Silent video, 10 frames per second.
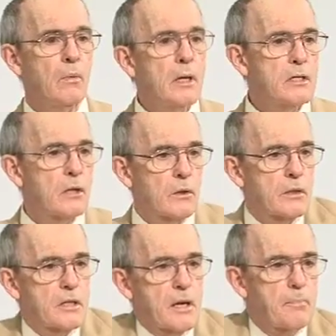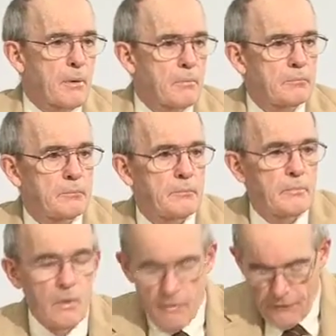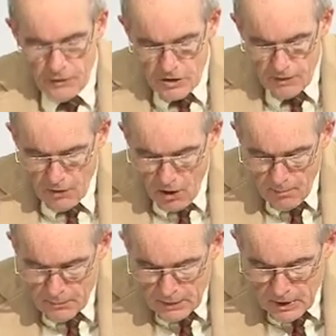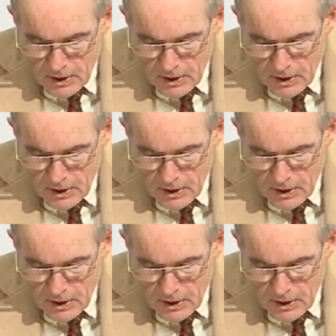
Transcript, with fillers: What is the Lord's Supper? Well, first of all,